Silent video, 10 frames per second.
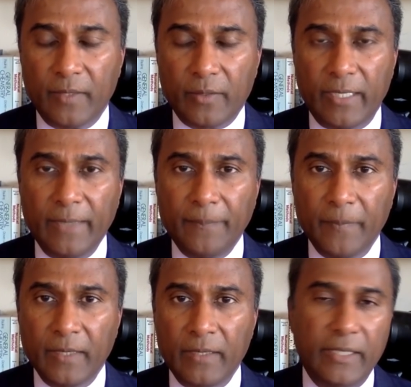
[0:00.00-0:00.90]
okay?
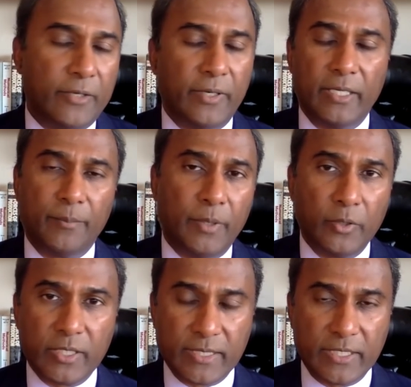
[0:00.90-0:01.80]
He created a
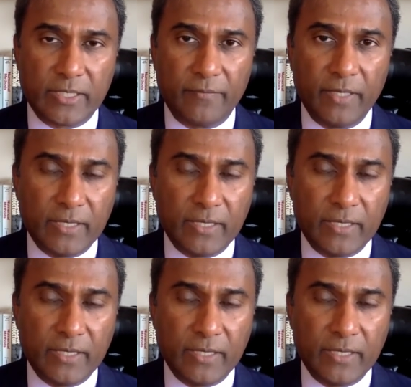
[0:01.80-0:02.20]
bogus HIV